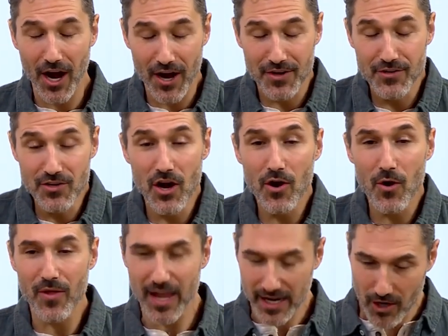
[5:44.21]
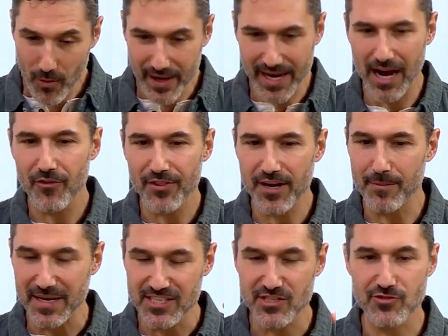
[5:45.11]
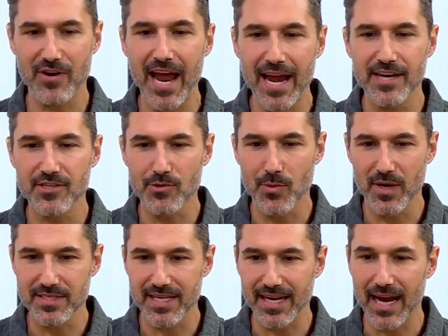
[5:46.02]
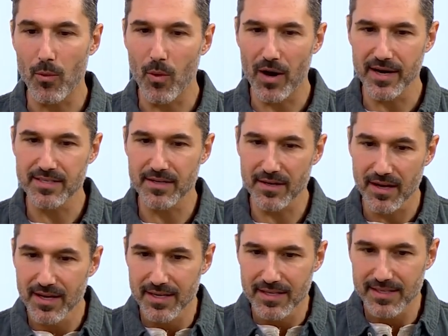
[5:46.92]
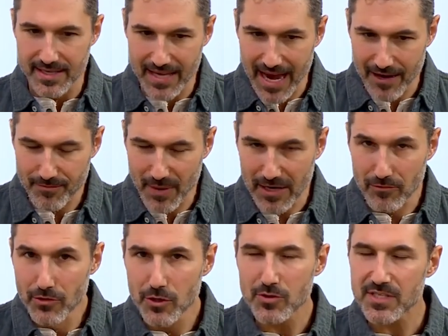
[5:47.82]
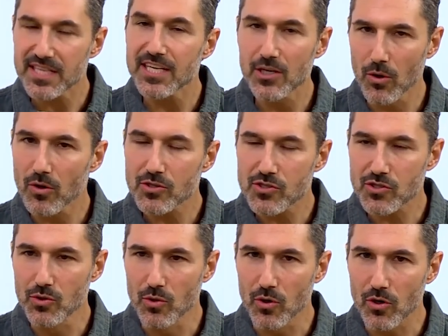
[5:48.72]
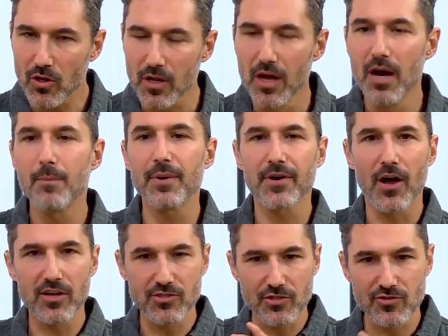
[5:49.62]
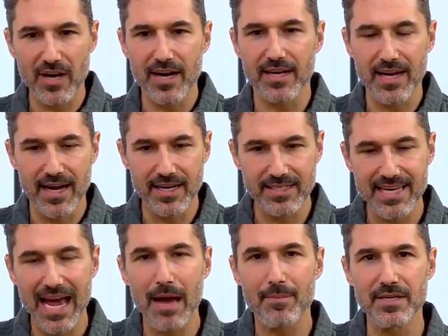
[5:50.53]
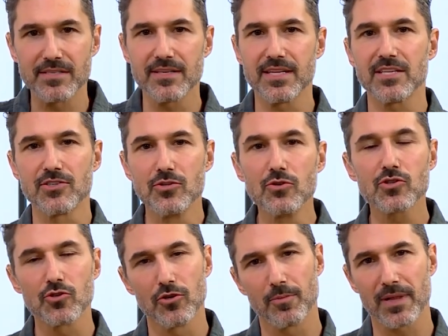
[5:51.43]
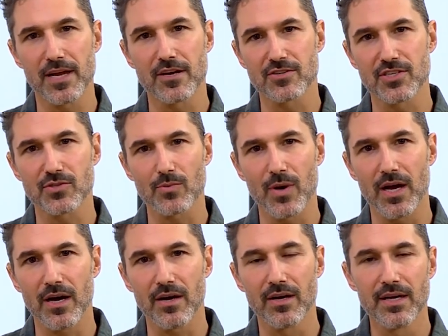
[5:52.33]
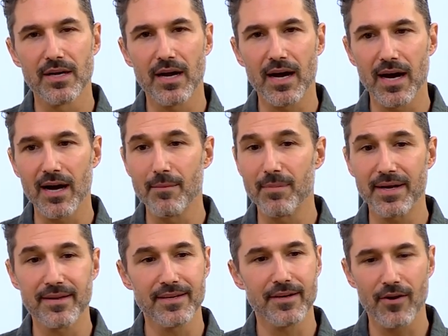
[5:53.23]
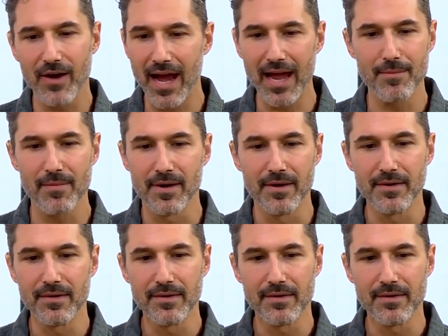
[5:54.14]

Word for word: uh, know that going out there, my strategy was like I wanted to have my roots in the old school, but also try to kind of tap into these new school players as well. Um, but you know, I'm